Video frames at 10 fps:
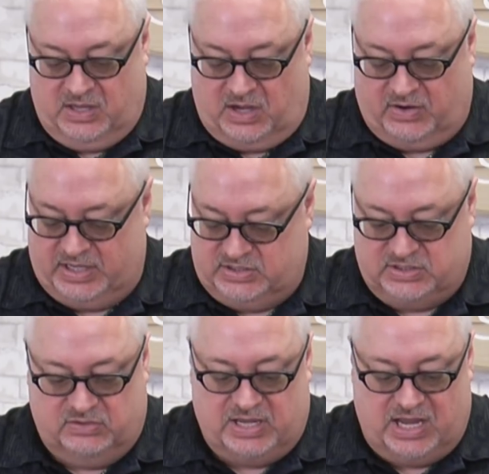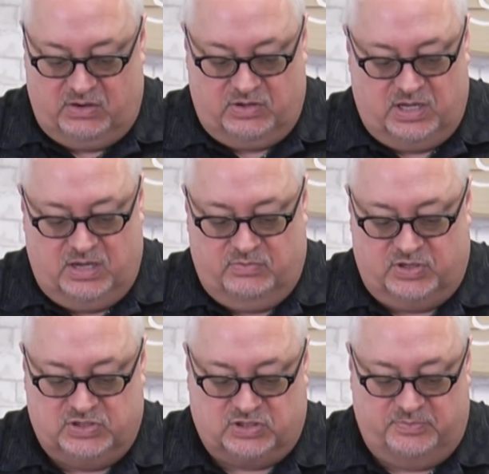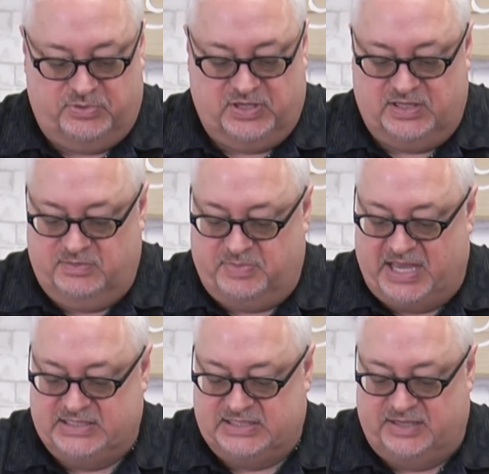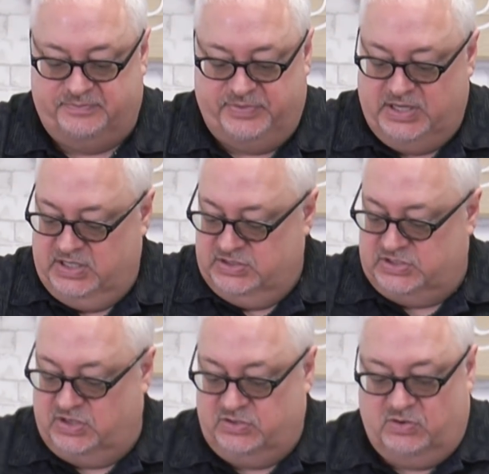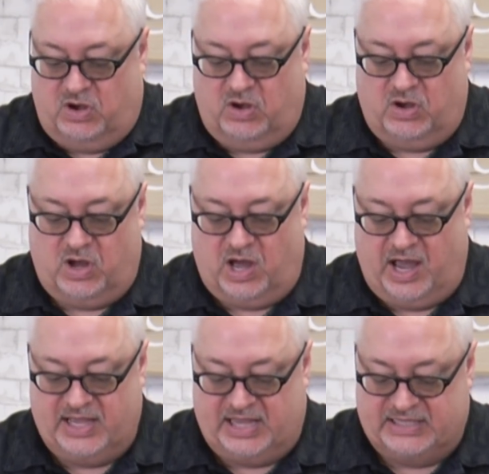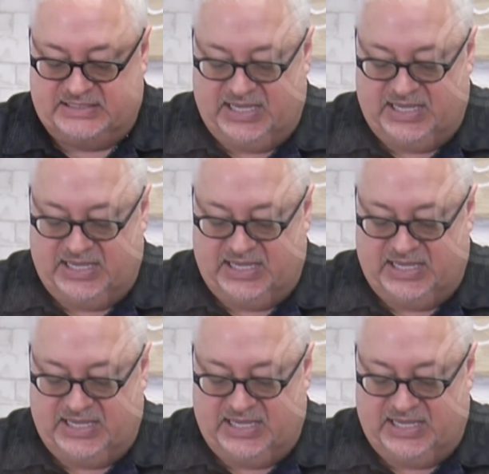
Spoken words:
All right, so now we're going to start putting the pegs in. So I like to